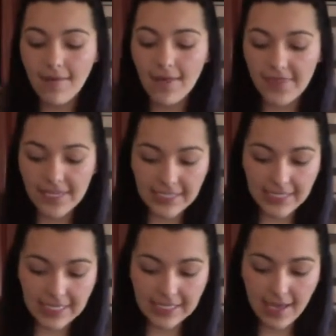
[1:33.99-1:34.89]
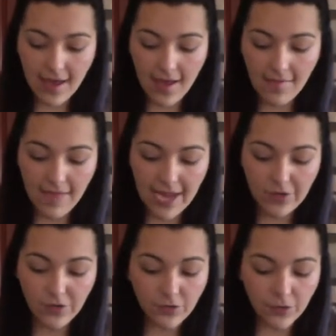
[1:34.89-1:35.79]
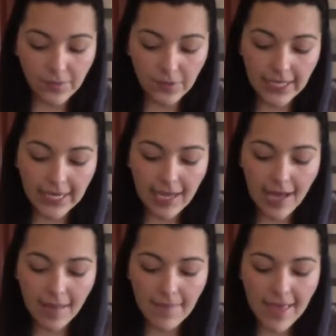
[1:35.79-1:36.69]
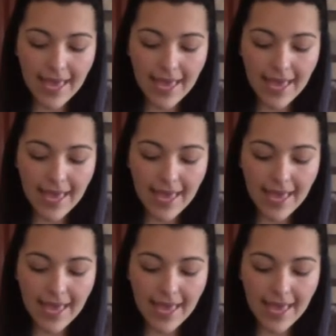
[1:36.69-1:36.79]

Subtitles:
This is my NutriBullet cup,